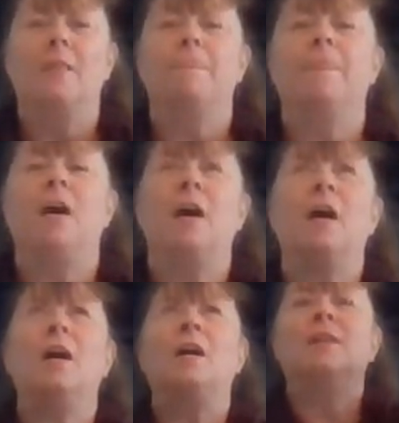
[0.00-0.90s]

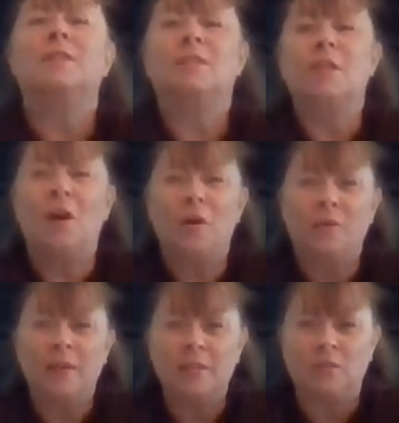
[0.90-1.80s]
The snow
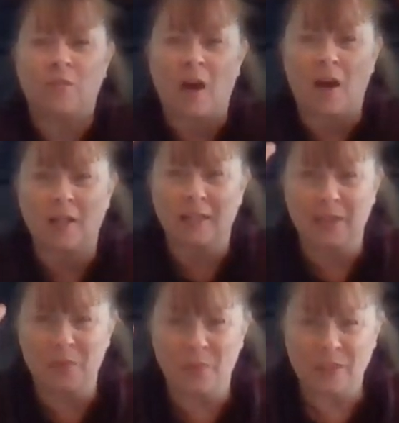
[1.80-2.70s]
is
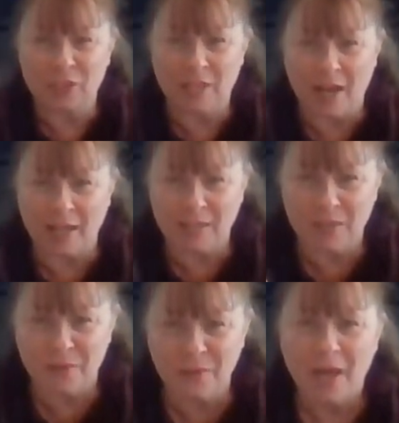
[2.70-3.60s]
falling, what should I
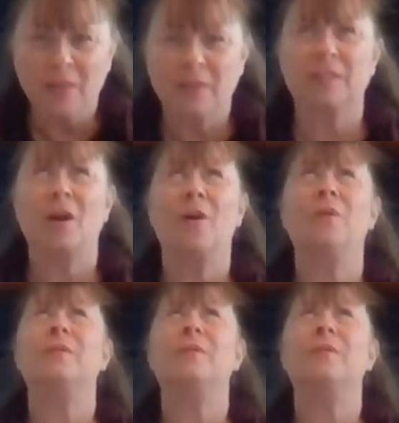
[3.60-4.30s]
do? The snow